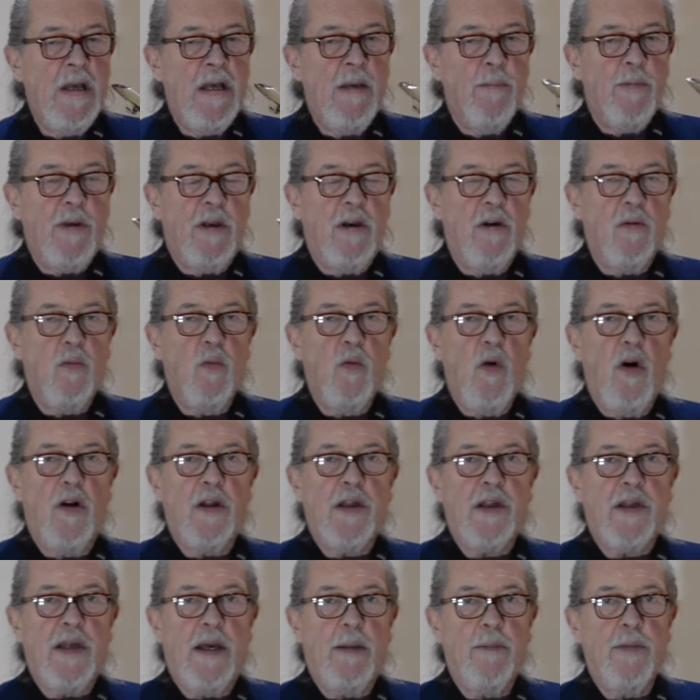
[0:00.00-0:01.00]
you've got to
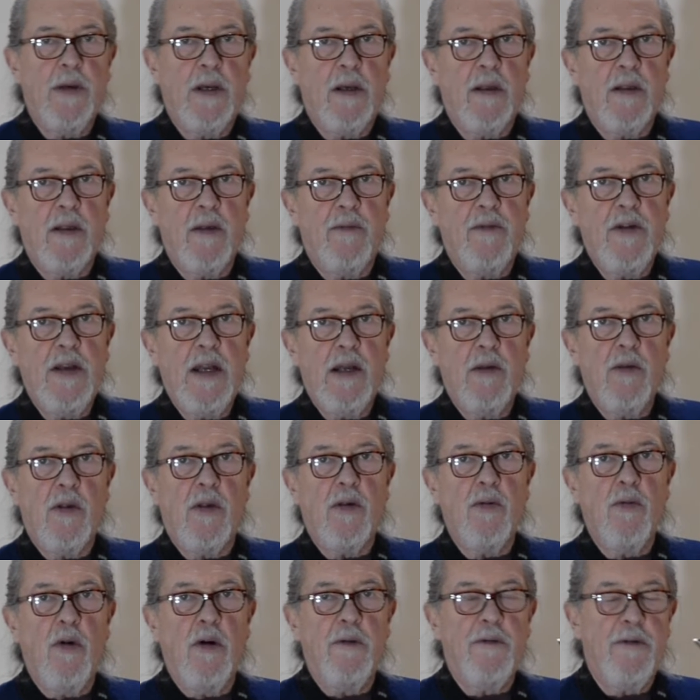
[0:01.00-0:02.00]
watch that, because every now and
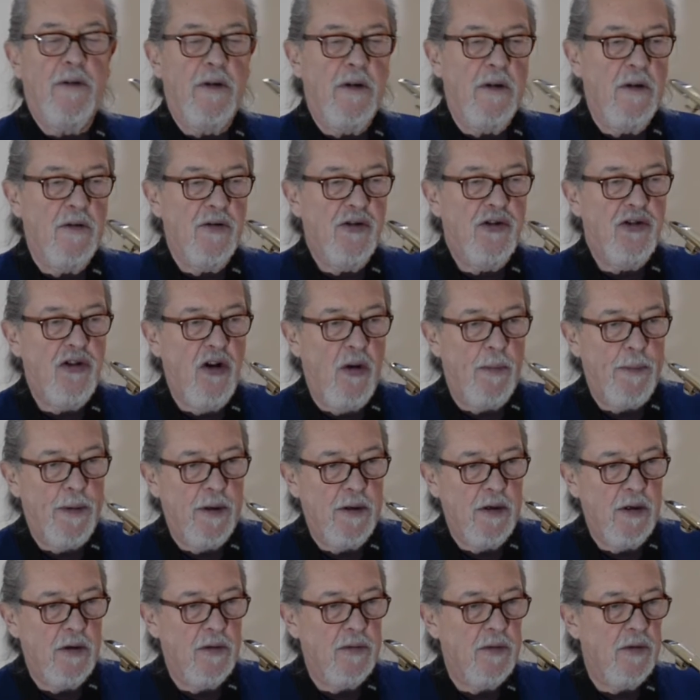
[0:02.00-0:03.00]
so often you'll drop a
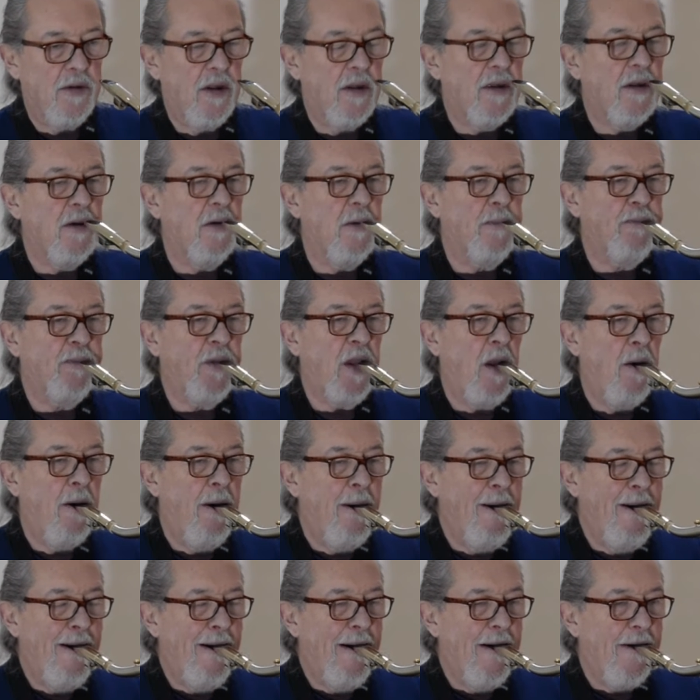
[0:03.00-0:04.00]
note and just go,
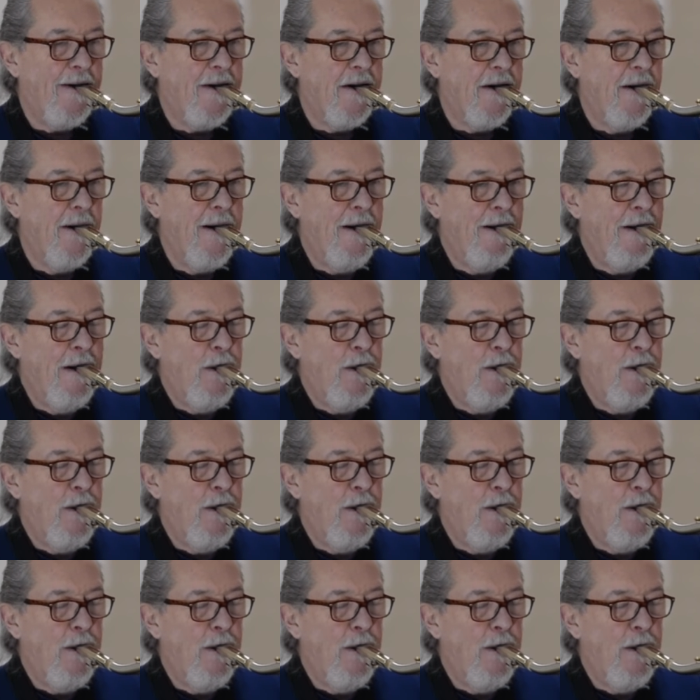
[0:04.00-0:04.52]
there